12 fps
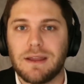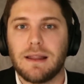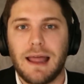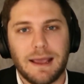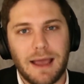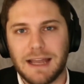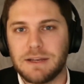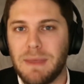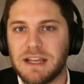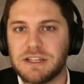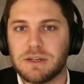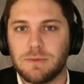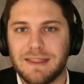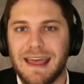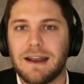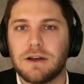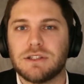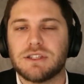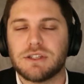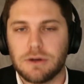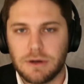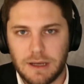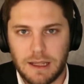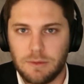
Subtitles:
like I had mentioned, with that uncertainty,